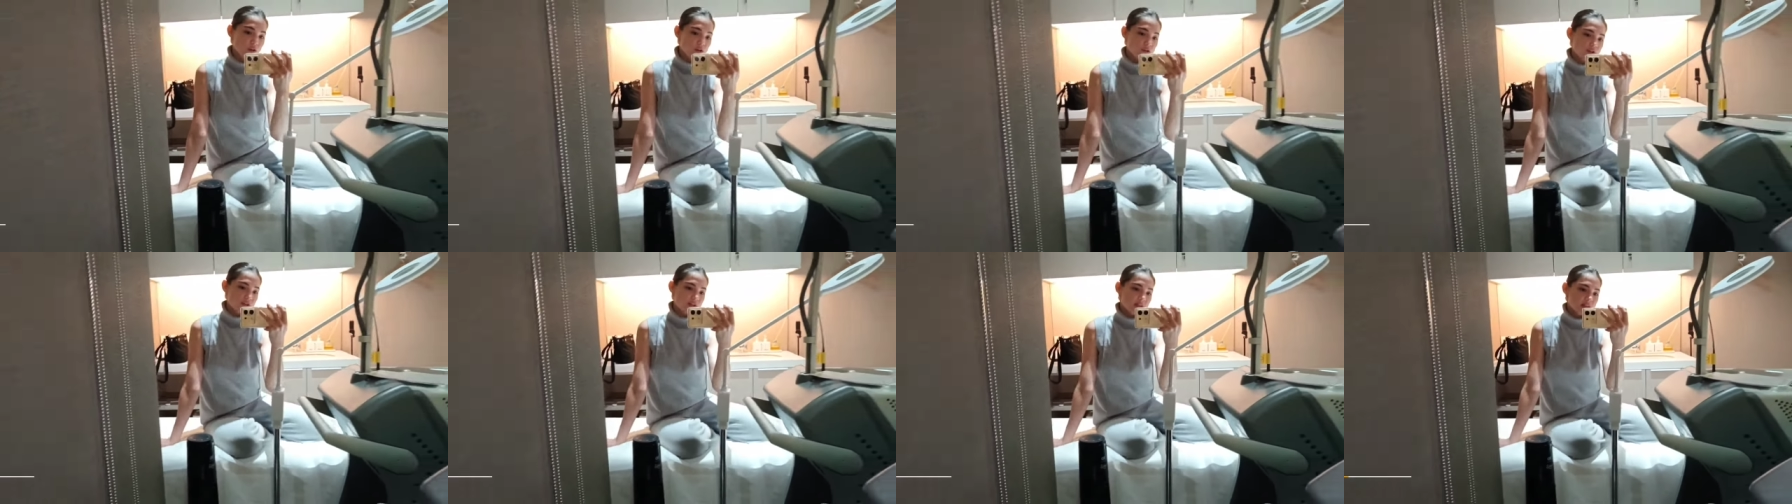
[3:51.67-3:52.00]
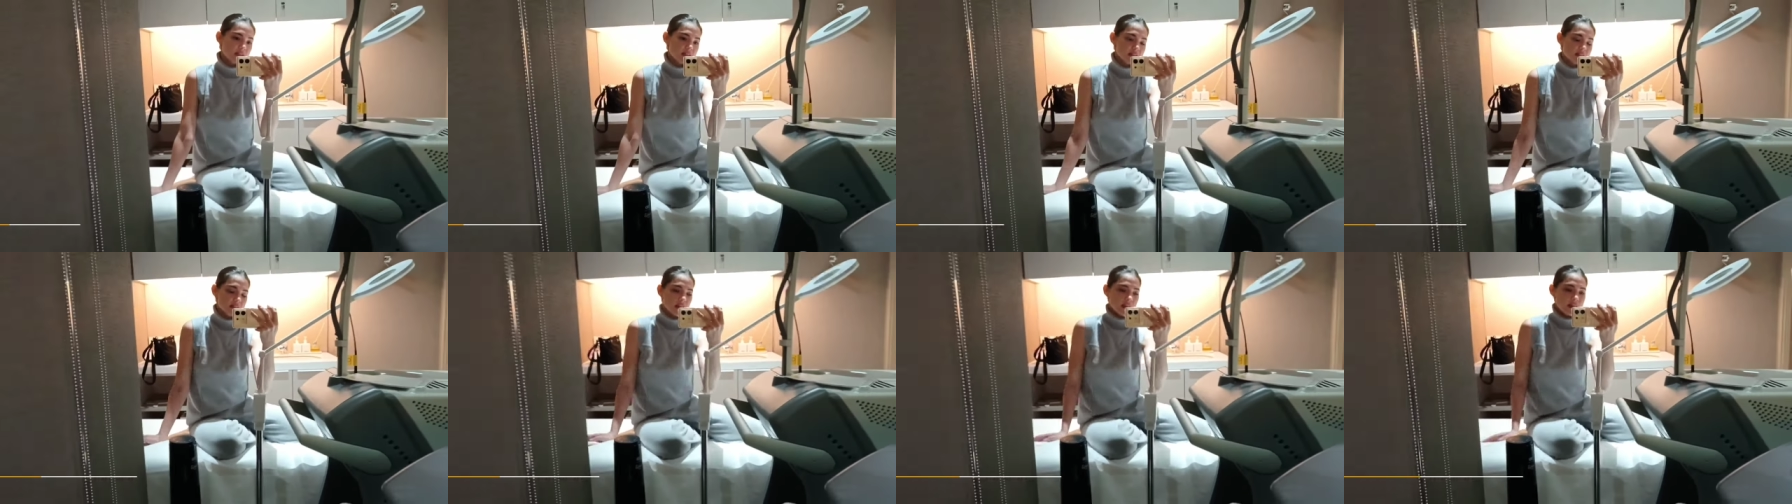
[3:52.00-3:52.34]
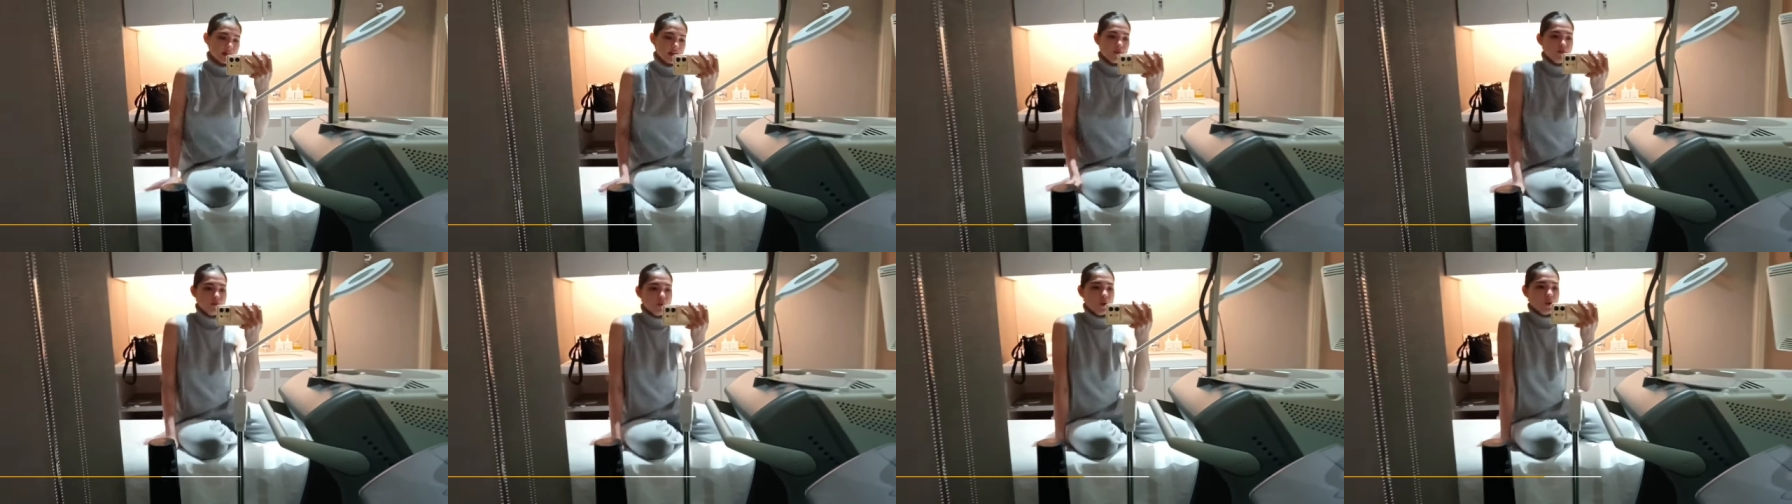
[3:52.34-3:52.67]
ultra
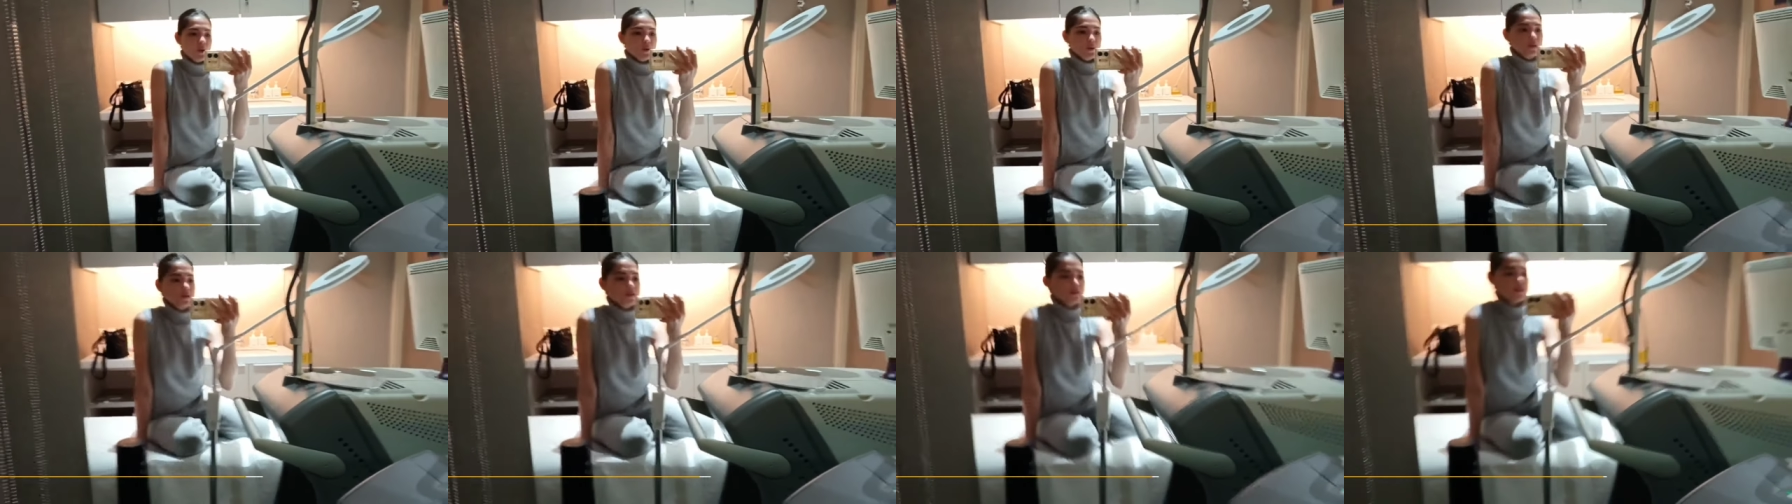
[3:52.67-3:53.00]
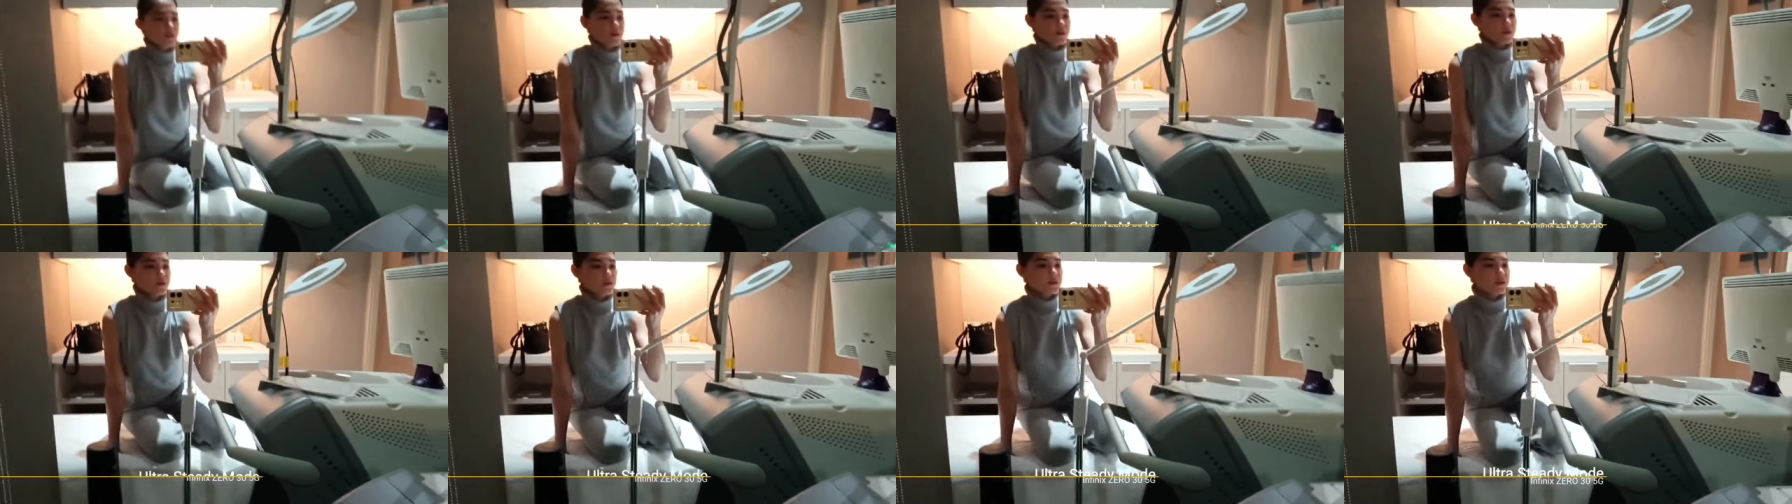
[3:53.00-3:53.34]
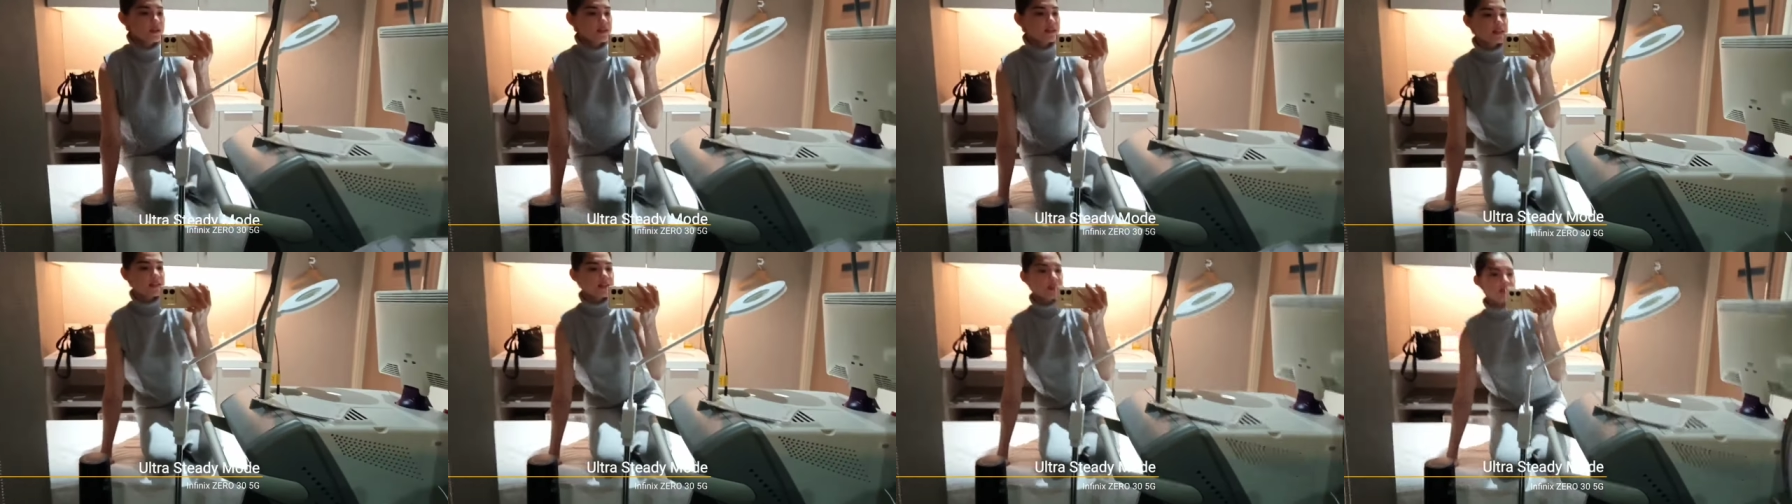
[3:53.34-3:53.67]
steady mode so you
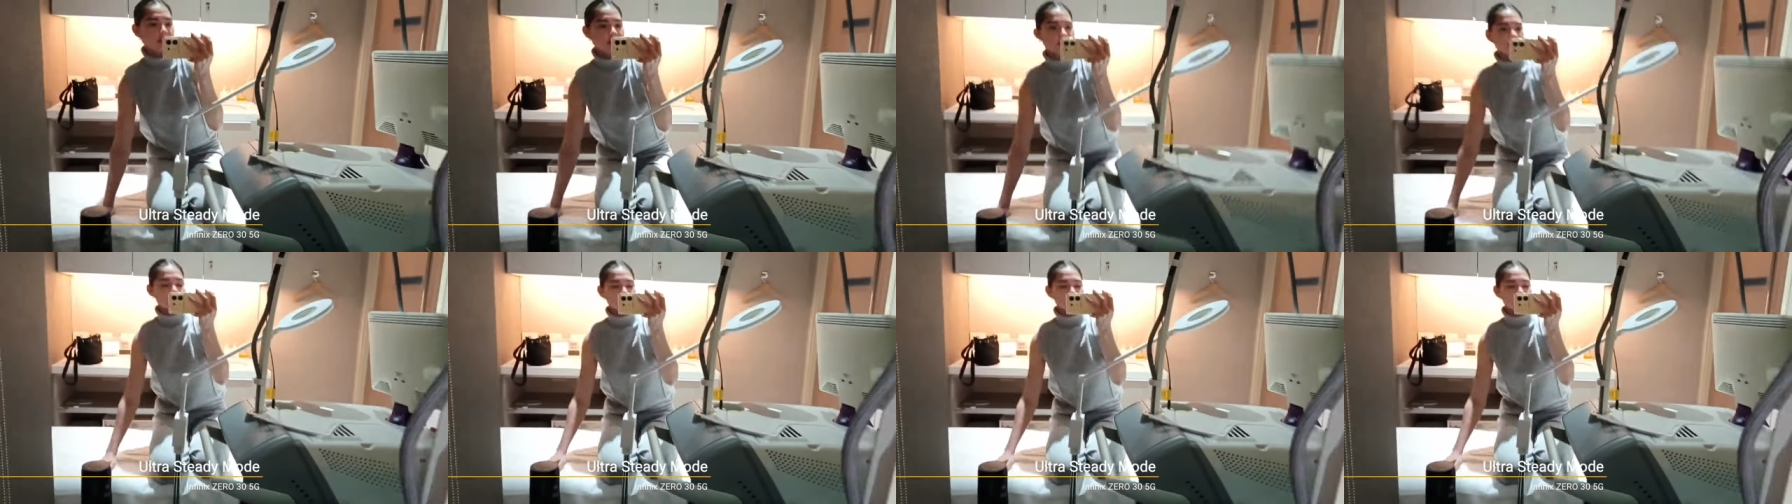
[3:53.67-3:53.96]
can see